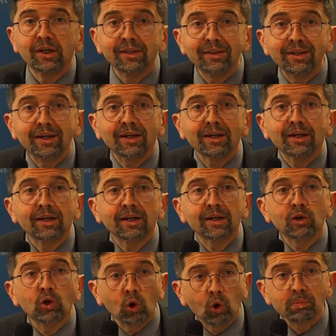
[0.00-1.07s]
the
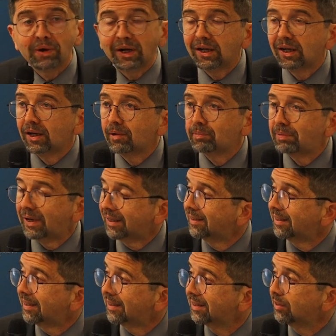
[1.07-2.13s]
uh, global uh,
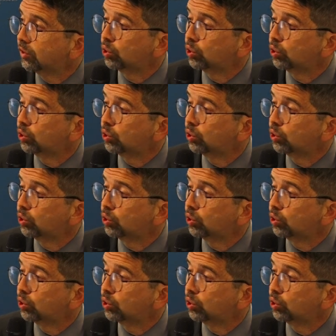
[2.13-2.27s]
partners.